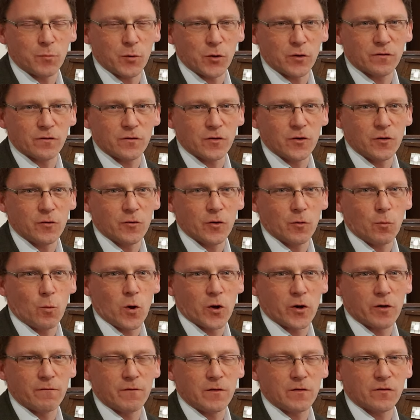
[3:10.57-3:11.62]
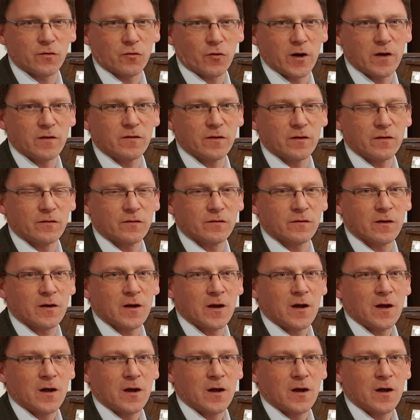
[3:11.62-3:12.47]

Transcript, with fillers: Buxtehude, one of his greatest,